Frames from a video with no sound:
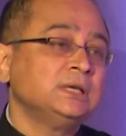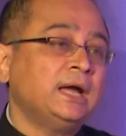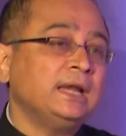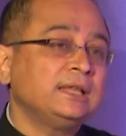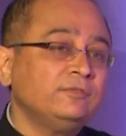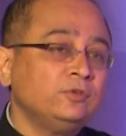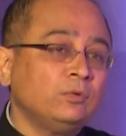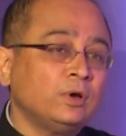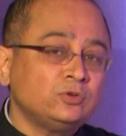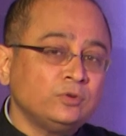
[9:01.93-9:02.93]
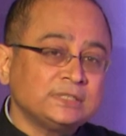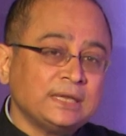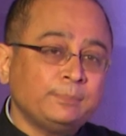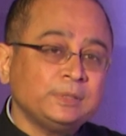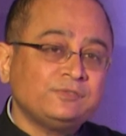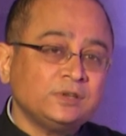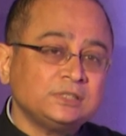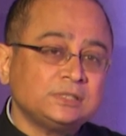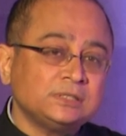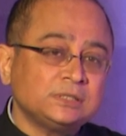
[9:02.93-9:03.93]
I'll give you two examples. For
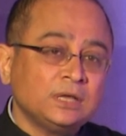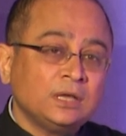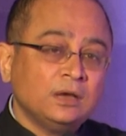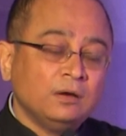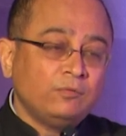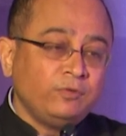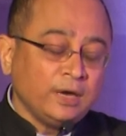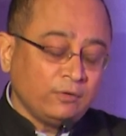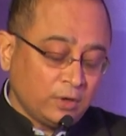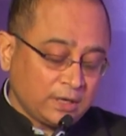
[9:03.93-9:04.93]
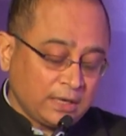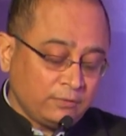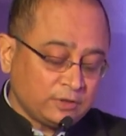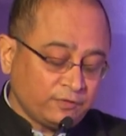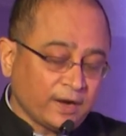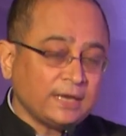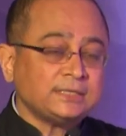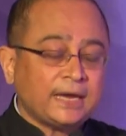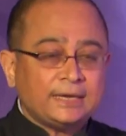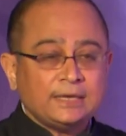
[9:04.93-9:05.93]
instance, we are working with France.
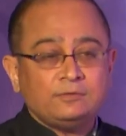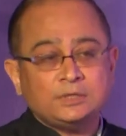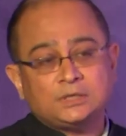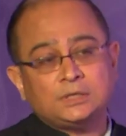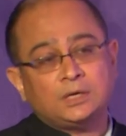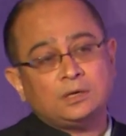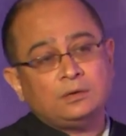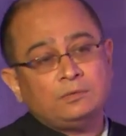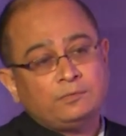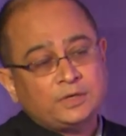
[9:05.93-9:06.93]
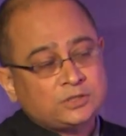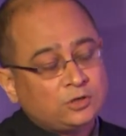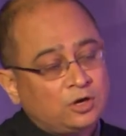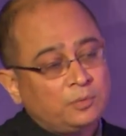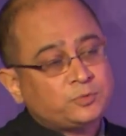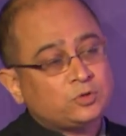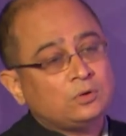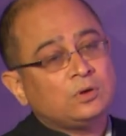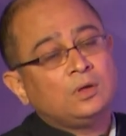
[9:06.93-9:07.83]
I deal with West Europe, so